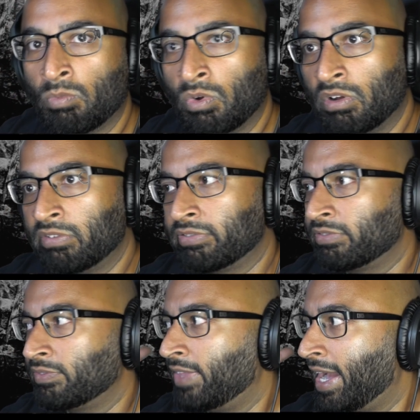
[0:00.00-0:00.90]
wolf
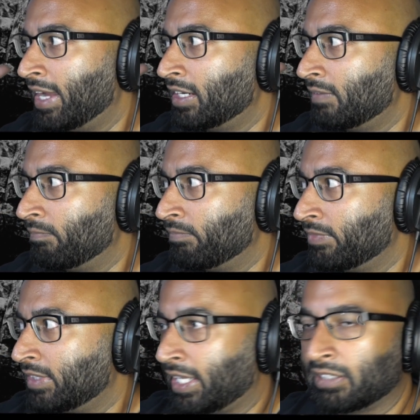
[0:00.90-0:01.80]
that
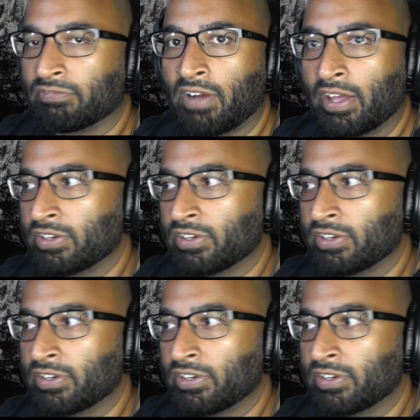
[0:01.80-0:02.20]
that the father